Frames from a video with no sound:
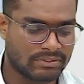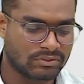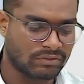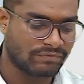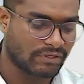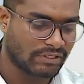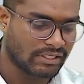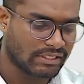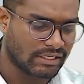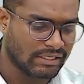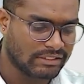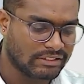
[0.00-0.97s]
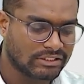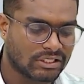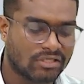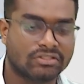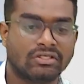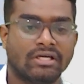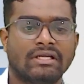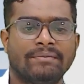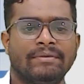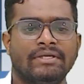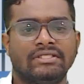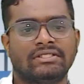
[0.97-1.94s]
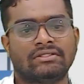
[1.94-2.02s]
So if you are taking decision on short-term
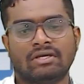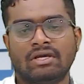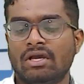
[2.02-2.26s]
basis,